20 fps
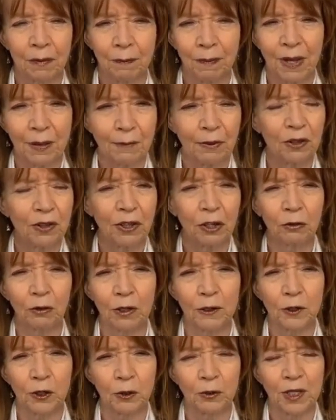people in the
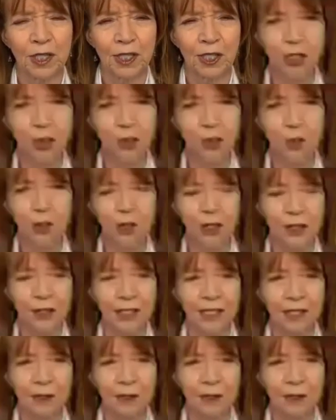grocery stores,